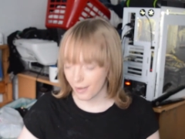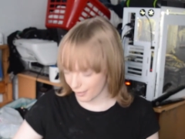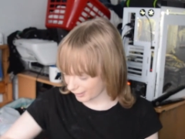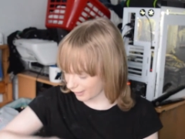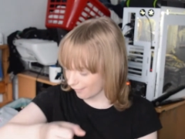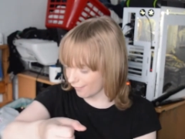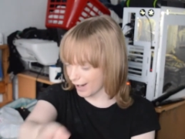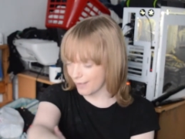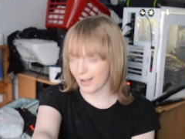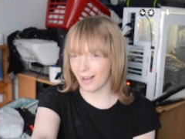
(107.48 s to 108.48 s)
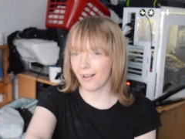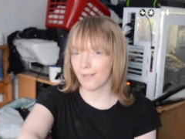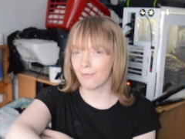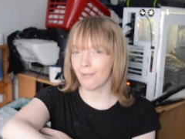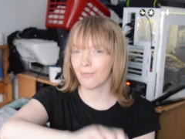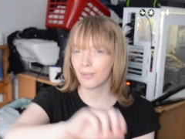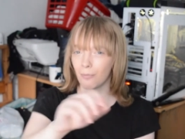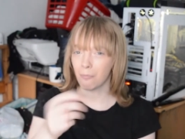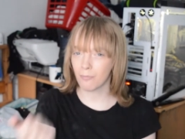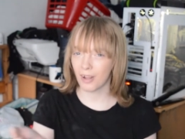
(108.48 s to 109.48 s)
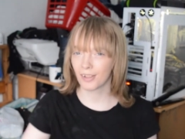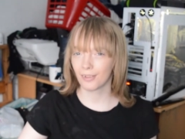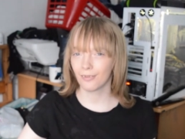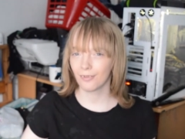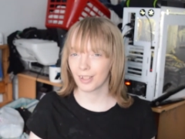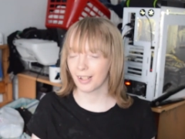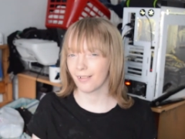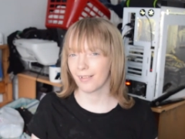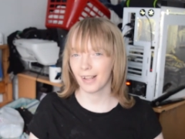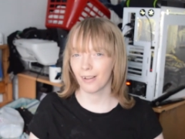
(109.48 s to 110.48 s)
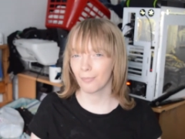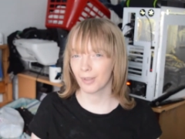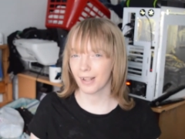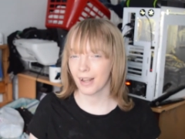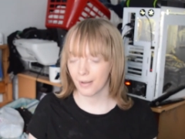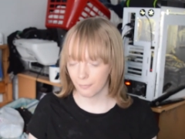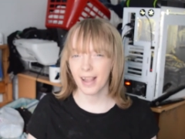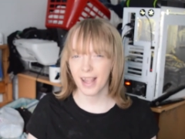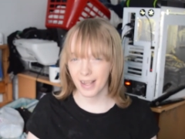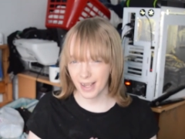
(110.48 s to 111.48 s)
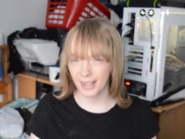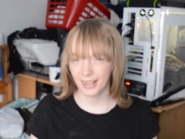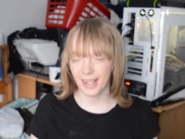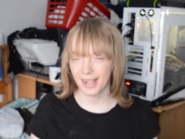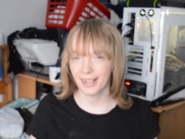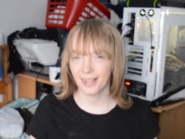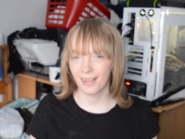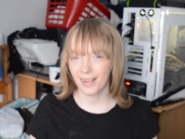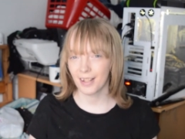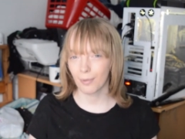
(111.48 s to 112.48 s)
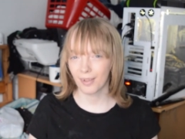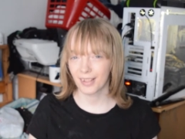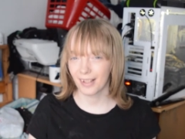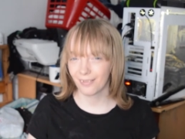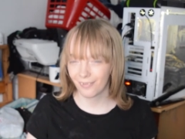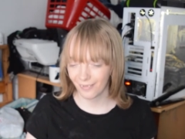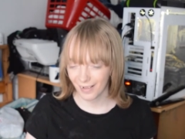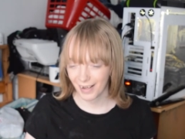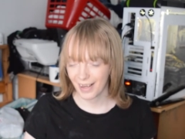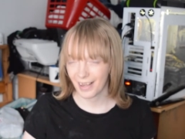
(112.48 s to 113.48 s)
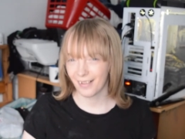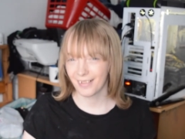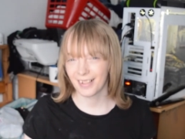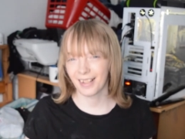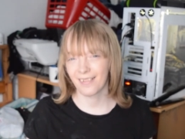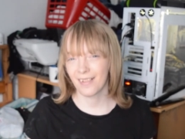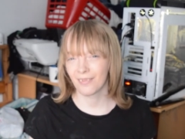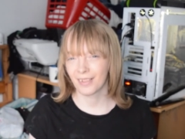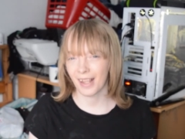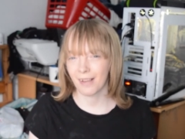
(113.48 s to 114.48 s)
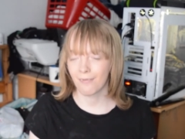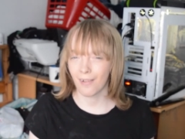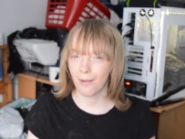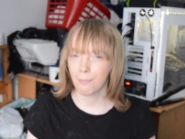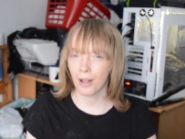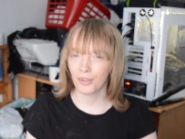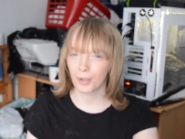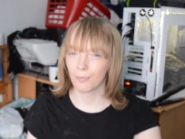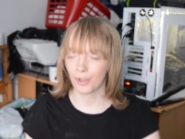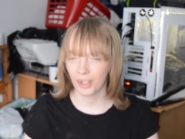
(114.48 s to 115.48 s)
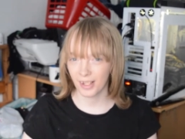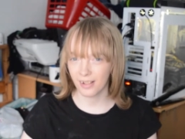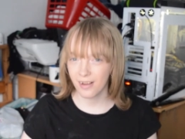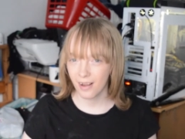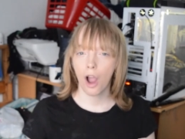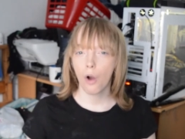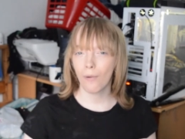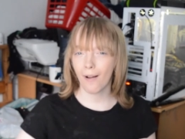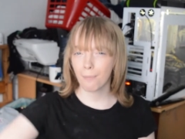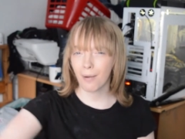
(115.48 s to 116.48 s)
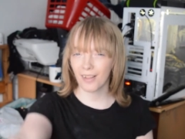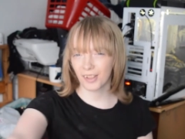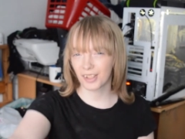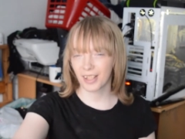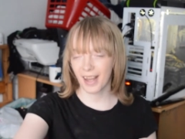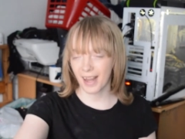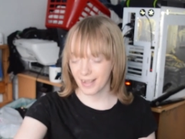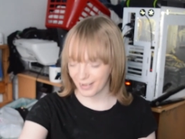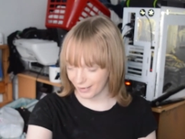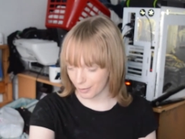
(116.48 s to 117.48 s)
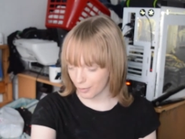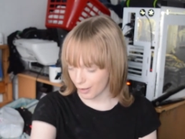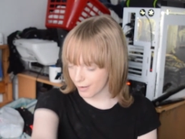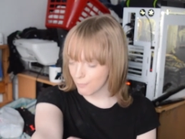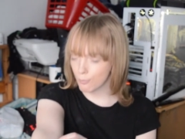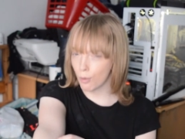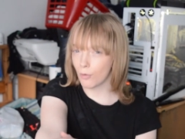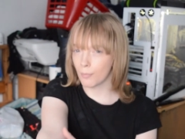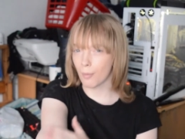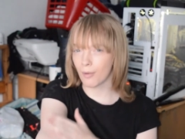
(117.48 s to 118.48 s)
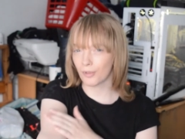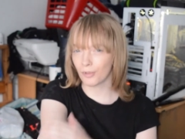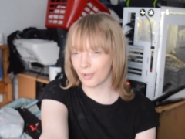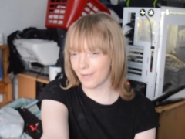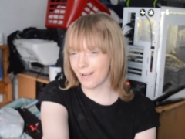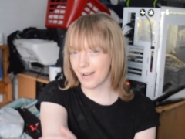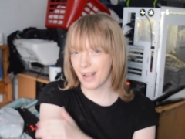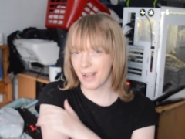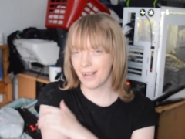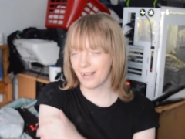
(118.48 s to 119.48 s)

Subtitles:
So anything that like involves muscles and like the arms and that, it is easy to injure myself. And I did that the other day with like a punching machine, where I punched it and ended up like pulling my muscles around here.